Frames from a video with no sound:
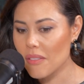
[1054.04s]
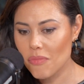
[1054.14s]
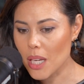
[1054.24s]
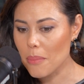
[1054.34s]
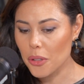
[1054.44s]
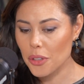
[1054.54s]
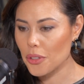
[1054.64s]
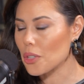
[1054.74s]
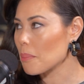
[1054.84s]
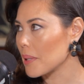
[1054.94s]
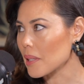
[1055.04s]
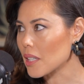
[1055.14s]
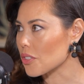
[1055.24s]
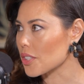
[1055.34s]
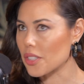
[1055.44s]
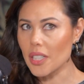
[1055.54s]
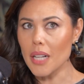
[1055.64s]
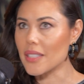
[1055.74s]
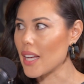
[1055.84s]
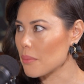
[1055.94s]
Think about European countries. They're
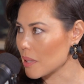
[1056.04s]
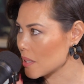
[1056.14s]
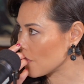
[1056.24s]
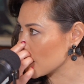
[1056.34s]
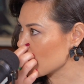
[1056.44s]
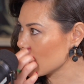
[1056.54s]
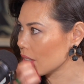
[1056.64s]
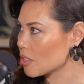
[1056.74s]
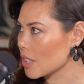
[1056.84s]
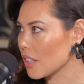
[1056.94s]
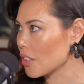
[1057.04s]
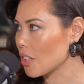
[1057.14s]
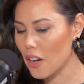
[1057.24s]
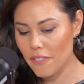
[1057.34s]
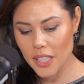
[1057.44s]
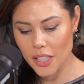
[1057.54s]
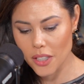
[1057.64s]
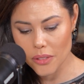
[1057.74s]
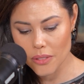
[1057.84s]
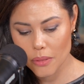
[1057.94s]
outside when it's freezing, drinking their coffee,
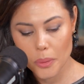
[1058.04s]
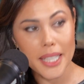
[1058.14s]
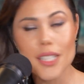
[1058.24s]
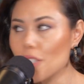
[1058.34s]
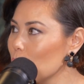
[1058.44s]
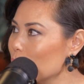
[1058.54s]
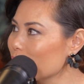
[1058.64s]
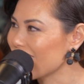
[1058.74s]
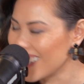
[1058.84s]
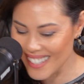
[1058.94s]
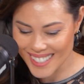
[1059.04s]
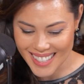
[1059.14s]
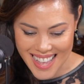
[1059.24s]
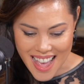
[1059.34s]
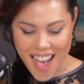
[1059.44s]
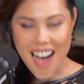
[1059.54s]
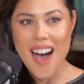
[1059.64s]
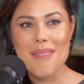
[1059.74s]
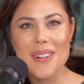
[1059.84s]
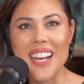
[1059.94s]
we can too.
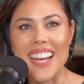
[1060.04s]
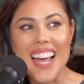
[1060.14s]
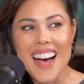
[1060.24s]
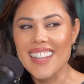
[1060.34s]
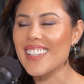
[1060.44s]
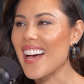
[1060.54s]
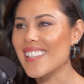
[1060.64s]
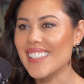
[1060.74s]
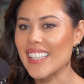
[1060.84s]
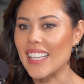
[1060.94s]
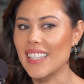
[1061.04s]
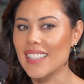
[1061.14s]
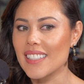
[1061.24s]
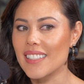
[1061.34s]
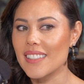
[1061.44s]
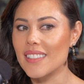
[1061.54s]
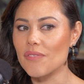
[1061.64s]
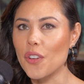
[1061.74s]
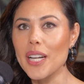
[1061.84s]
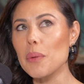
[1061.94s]
Okay, lastly,
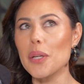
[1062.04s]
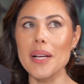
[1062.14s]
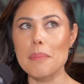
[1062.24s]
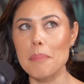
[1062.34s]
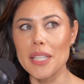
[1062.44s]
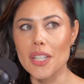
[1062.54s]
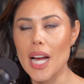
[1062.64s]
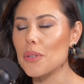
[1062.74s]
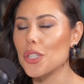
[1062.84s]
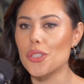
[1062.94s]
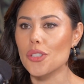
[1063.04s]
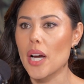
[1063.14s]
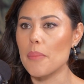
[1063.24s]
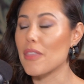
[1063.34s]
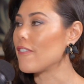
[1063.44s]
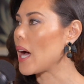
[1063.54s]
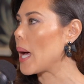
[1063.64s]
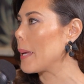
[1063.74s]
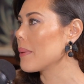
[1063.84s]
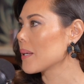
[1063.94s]
for anyone who hasn't been here, how would you describe the
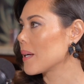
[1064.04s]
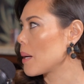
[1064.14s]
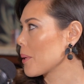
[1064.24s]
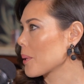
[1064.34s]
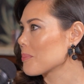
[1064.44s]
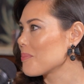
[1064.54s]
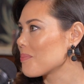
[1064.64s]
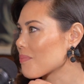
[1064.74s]
vibe up here?